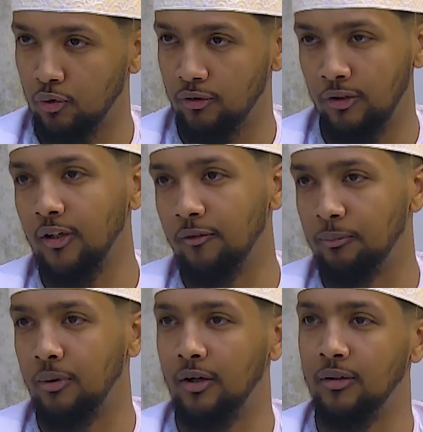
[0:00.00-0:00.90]
the southern
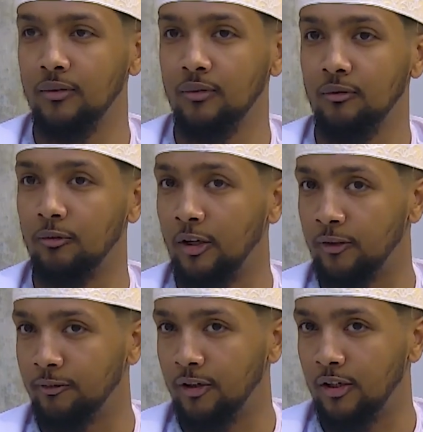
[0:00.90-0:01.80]
part, as
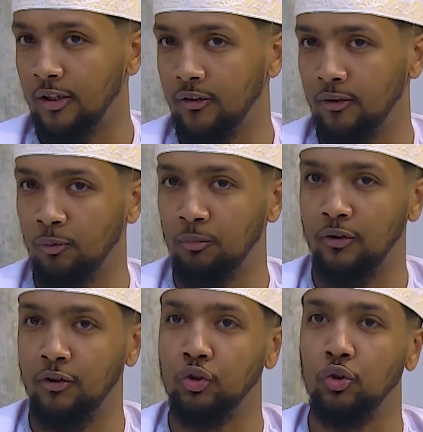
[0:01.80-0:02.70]
far as
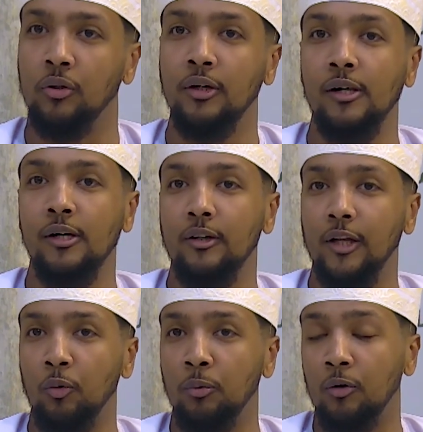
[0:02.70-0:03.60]
Mogadishu.
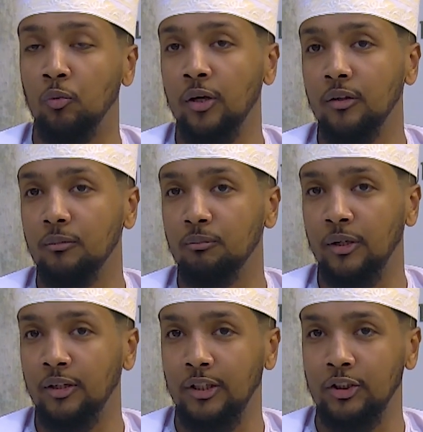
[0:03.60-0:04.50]
Now, when
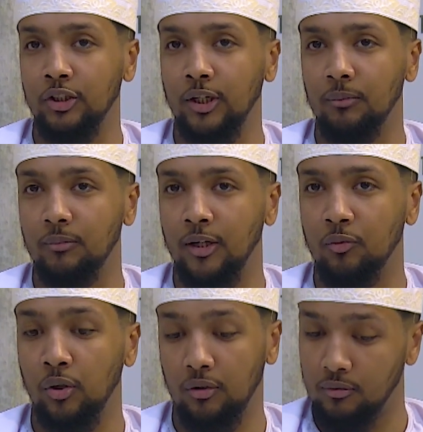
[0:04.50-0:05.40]
Barghash came, and
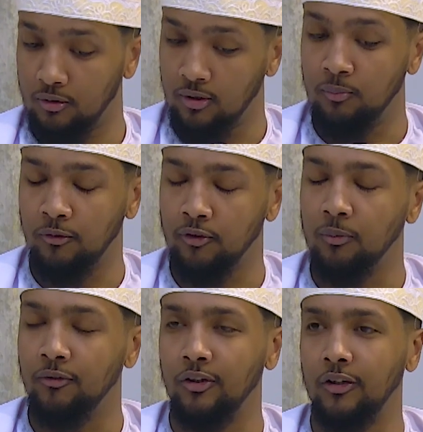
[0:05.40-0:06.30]
when some
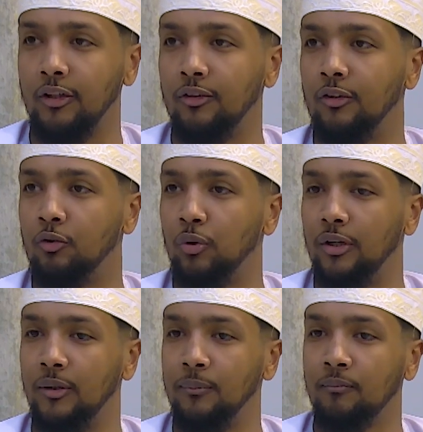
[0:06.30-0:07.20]
of his successors as
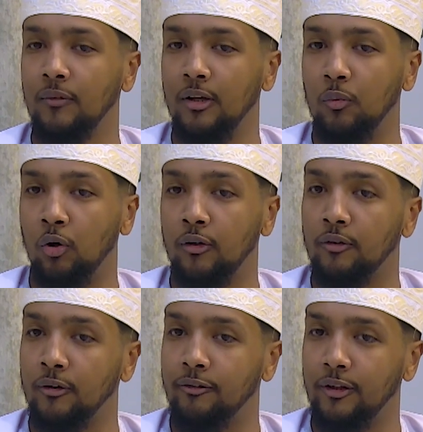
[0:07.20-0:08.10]
well, one of
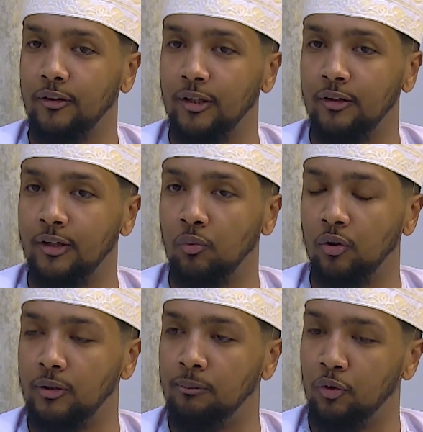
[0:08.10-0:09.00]
the things he did
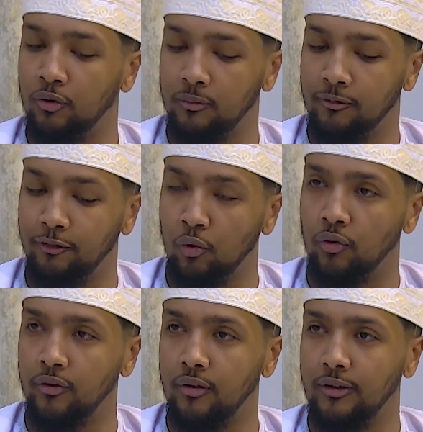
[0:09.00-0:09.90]
was he built
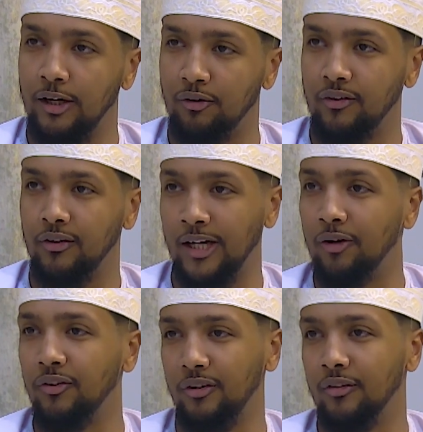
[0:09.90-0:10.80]
forts,
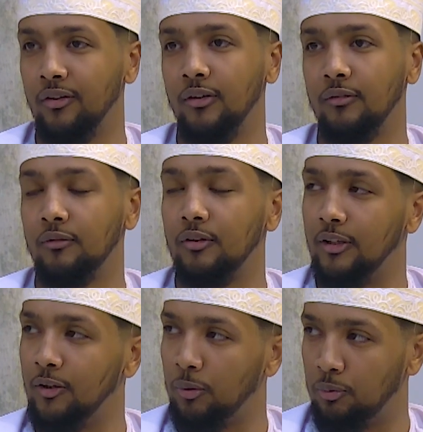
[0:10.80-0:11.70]
garrisons.
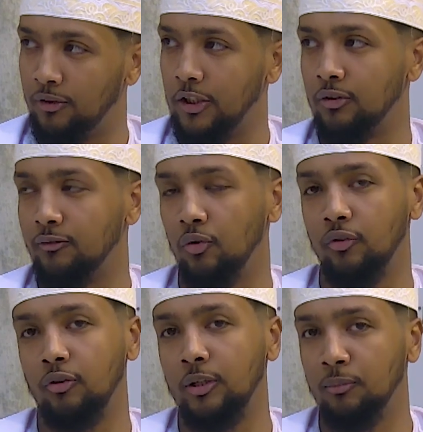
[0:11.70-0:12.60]
These were protection forts.
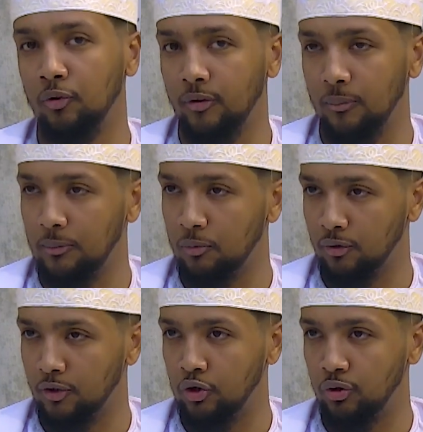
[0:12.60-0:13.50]
So he built some in
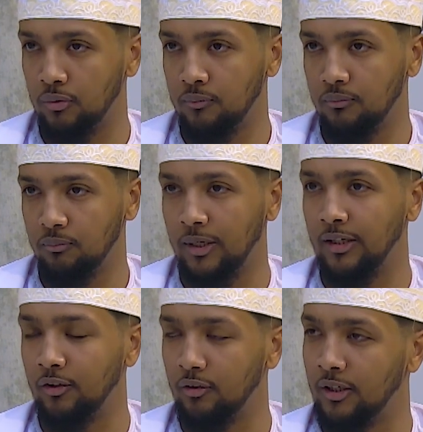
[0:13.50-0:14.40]
Mogadishu
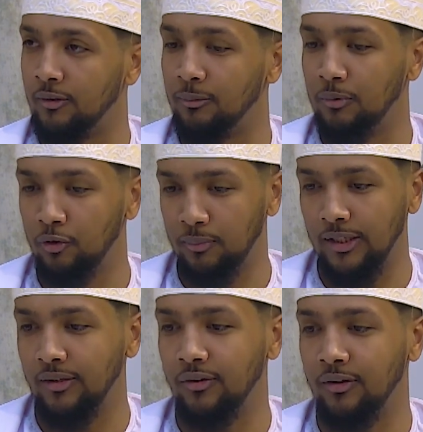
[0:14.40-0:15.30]
palace, and he built
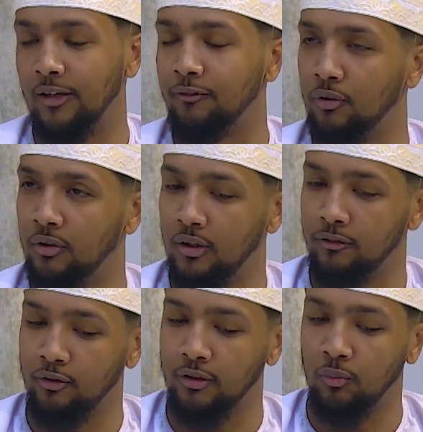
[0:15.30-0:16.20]
palaces there for the
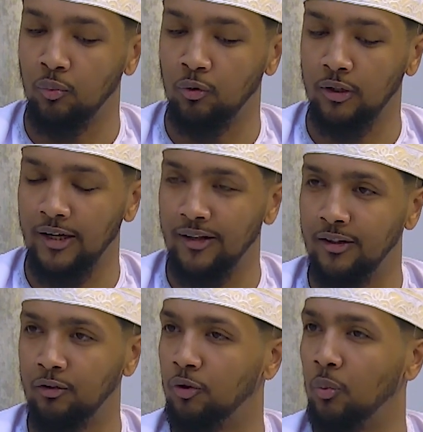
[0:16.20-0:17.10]

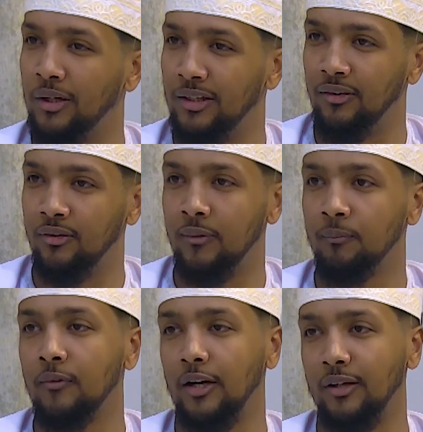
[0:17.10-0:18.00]
qadis or the walis
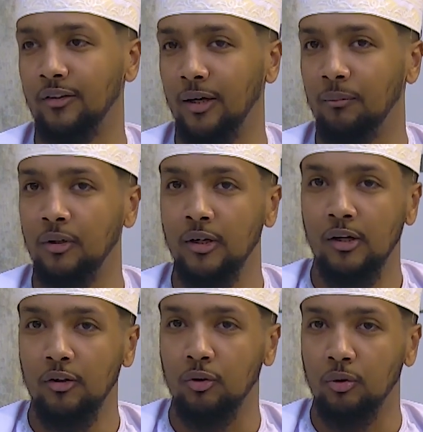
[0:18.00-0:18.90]
at that time.
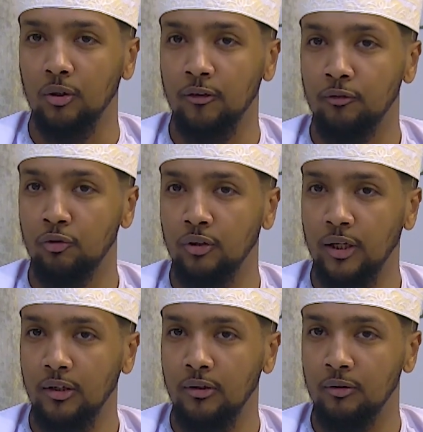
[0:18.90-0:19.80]
So if
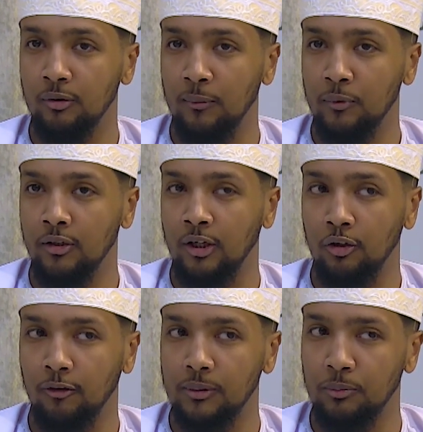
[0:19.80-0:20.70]
today, a
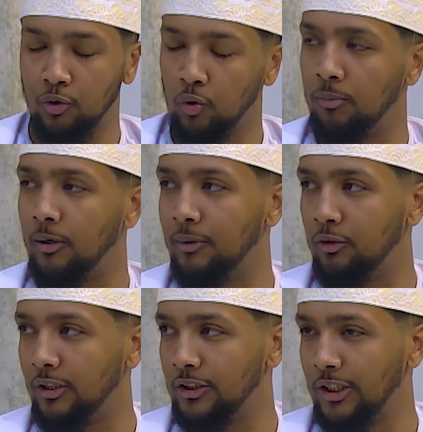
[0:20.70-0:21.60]
lot of people know about
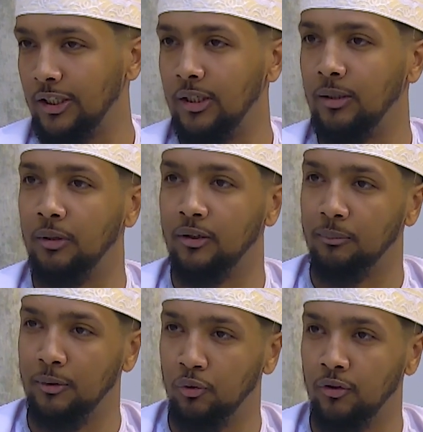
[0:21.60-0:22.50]
Beit al-Ajaib and the
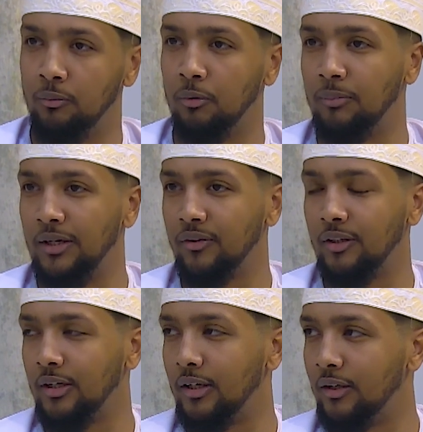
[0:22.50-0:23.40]
buildings in
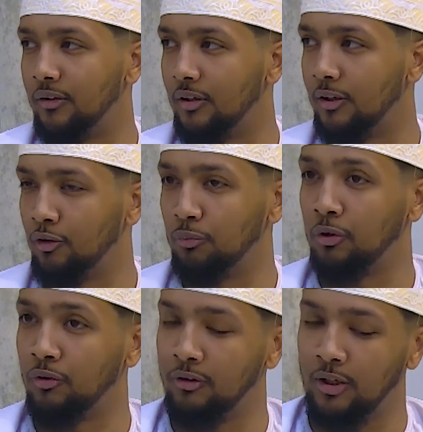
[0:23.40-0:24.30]
Mombasa, and
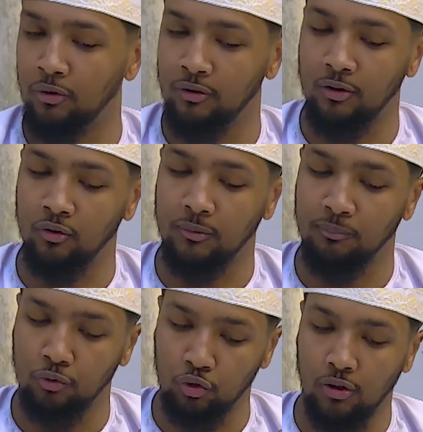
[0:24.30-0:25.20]
because there was a
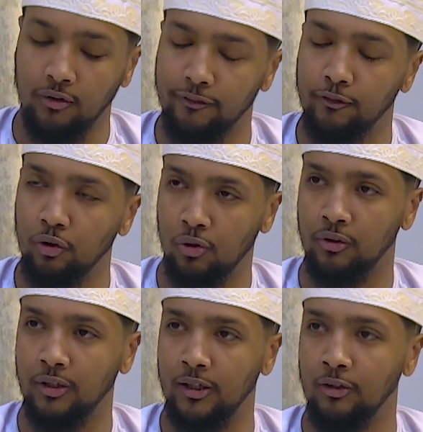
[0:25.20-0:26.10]
strong
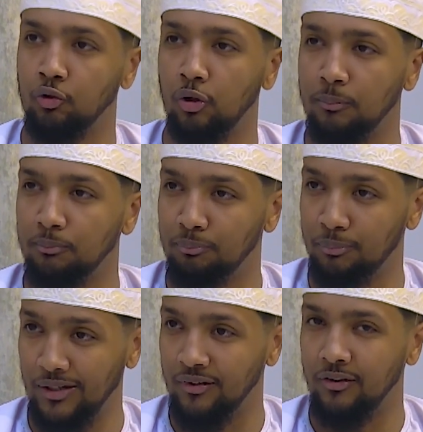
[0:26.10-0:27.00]
foothold there and a strong
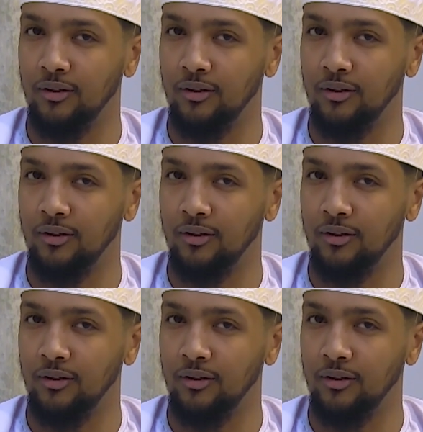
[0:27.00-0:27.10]
presence.